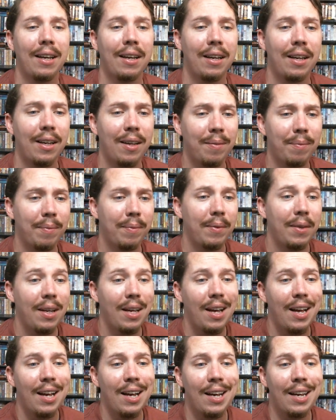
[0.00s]
Um,
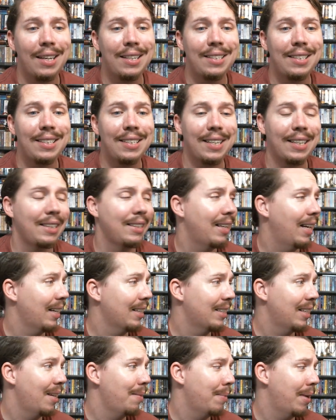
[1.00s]
until
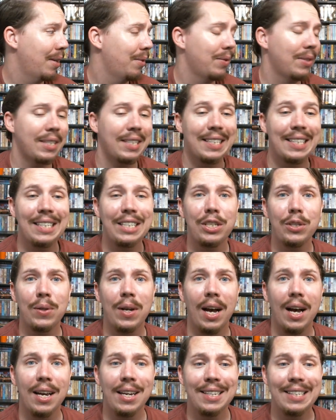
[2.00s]
next time, I will see you
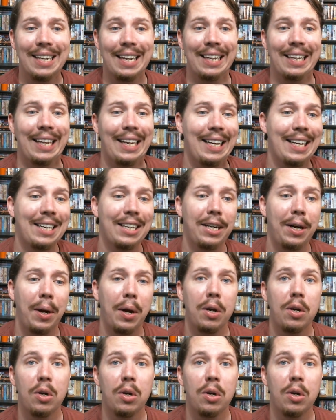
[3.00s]
guys later.